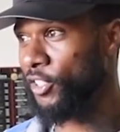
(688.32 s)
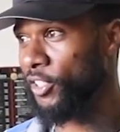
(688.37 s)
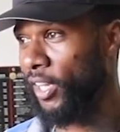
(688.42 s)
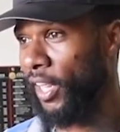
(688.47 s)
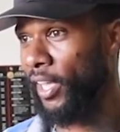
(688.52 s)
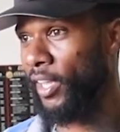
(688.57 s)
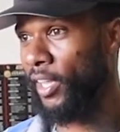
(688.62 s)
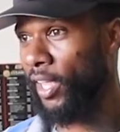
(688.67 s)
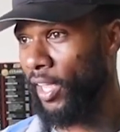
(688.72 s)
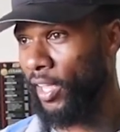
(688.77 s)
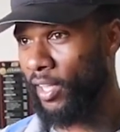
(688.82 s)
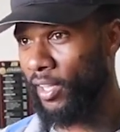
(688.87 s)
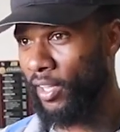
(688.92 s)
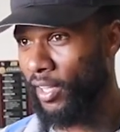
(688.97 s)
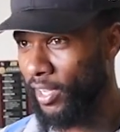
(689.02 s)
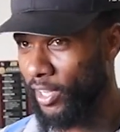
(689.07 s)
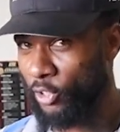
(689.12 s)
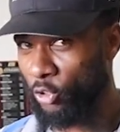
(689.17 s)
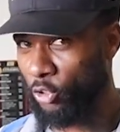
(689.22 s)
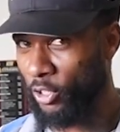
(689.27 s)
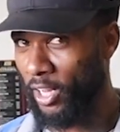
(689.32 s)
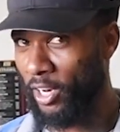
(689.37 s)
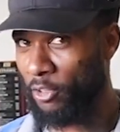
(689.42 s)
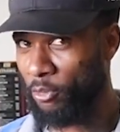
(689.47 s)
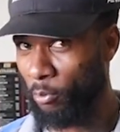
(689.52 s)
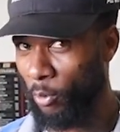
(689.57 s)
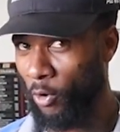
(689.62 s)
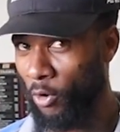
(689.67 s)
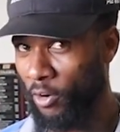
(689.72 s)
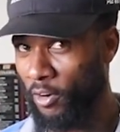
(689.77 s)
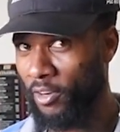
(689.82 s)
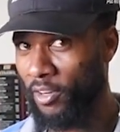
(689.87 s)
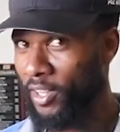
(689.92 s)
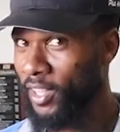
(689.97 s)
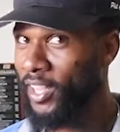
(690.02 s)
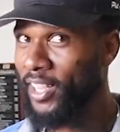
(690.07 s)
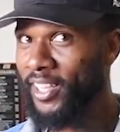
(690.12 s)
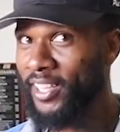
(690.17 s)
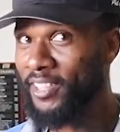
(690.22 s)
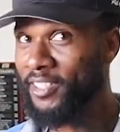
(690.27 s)
just like, hey, $100 more.
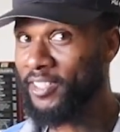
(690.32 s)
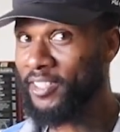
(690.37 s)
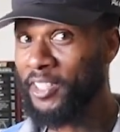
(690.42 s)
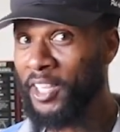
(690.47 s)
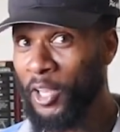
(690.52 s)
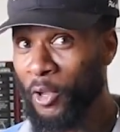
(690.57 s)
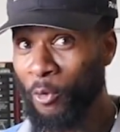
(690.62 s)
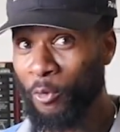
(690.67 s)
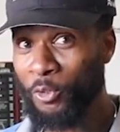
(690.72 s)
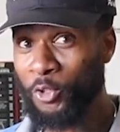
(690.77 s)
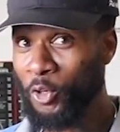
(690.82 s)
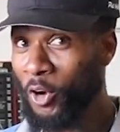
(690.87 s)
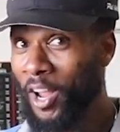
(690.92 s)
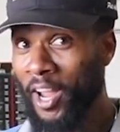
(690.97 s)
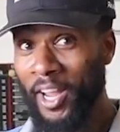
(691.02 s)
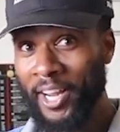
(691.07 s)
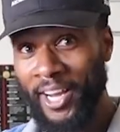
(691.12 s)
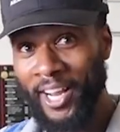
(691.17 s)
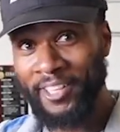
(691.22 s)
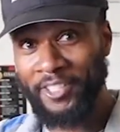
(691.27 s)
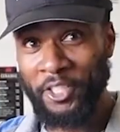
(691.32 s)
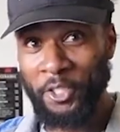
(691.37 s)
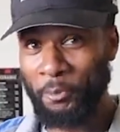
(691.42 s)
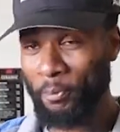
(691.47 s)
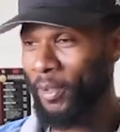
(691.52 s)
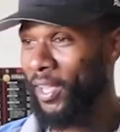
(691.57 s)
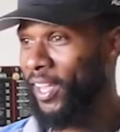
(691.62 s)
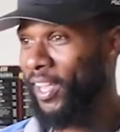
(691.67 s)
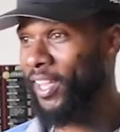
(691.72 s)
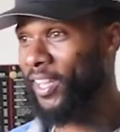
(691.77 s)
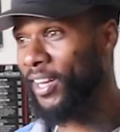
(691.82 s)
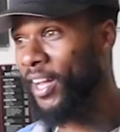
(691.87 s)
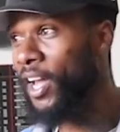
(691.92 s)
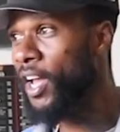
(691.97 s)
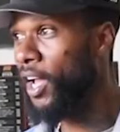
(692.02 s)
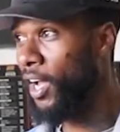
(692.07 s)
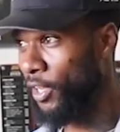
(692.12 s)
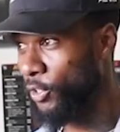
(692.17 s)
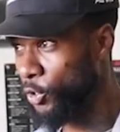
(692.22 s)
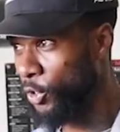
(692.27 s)
He's still trying as he's paying.
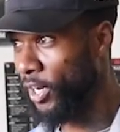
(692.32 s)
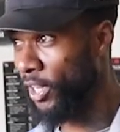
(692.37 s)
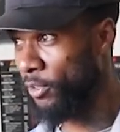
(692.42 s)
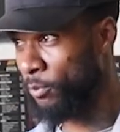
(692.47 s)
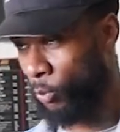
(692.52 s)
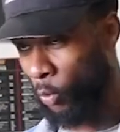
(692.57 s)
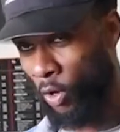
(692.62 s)
$100